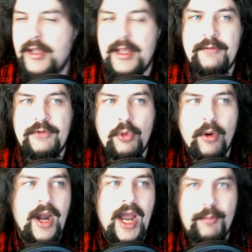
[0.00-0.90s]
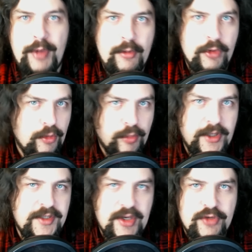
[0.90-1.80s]
If you are happy with your
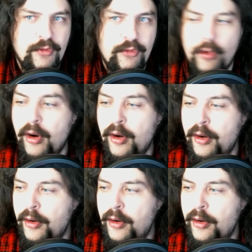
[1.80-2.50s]
PlayStation 4,